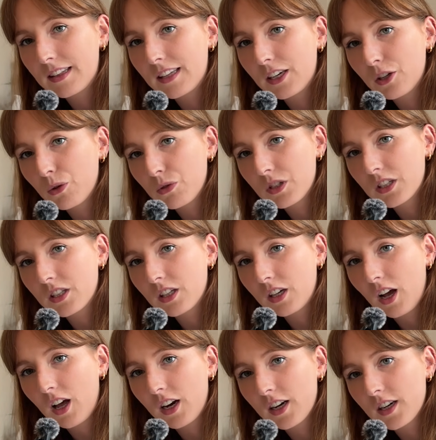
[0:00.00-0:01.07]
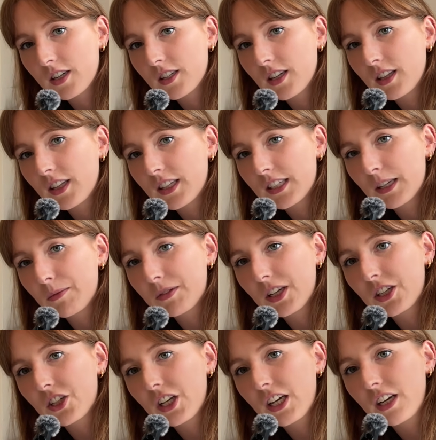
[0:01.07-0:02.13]
and then it goes into the colours, and then slip
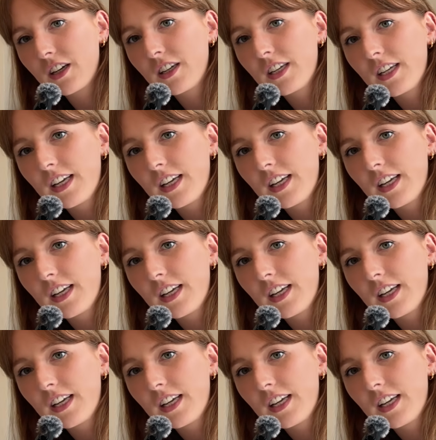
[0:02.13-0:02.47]
stitch heel,